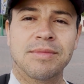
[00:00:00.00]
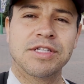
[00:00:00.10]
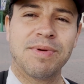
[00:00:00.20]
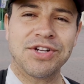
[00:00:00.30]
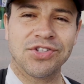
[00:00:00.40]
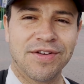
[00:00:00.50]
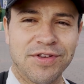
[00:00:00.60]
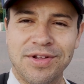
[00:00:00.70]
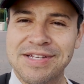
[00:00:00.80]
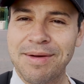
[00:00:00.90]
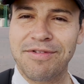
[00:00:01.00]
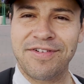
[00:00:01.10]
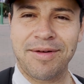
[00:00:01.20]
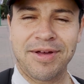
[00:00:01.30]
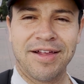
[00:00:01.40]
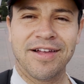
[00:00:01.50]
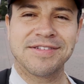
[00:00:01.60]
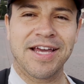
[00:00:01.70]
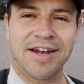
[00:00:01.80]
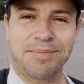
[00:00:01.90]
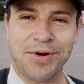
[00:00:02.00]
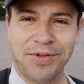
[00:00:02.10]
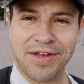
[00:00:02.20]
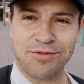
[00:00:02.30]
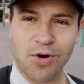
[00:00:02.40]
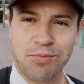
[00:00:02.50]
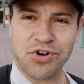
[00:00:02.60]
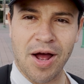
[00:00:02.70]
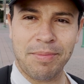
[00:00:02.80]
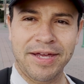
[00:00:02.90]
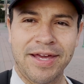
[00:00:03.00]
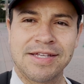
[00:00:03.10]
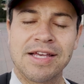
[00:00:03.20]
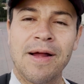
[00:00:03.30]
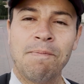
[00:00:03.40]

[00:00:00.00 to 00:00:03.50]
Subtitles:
especially if you're the type of family that loves getting up early and rope dropping, is